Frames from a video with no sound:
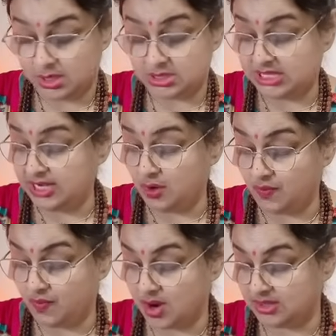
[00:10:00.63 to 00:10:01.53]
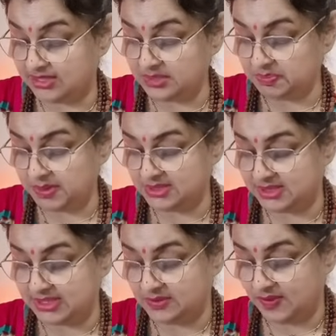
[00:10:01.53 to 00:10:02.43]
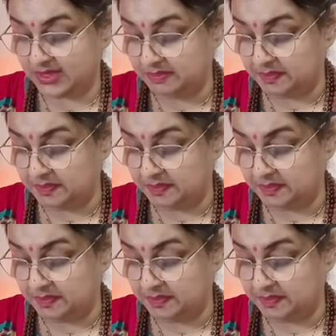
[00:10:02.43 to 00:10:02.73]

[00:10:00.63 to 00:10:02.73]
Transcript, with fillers: Ten of Wand. This person is fucking